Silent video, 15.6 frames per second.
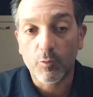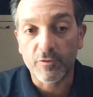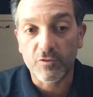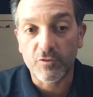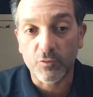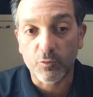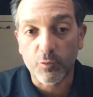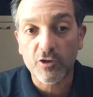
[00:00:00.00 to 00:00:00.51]
the
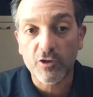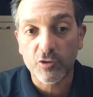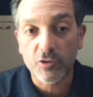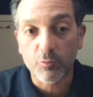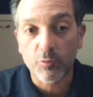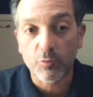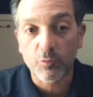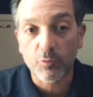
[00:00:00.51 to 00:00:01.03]

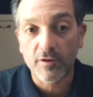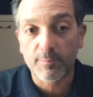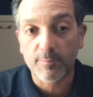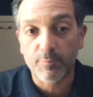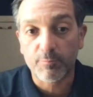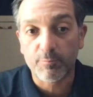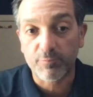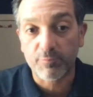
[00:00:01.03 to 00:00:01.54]
direction we're going
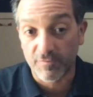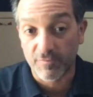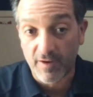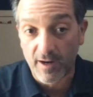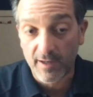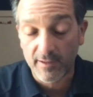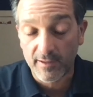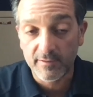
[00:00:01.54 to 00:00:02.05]
to
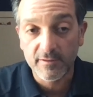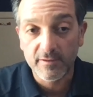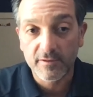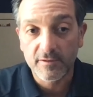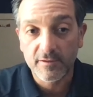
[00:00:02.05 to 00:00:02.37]
provide,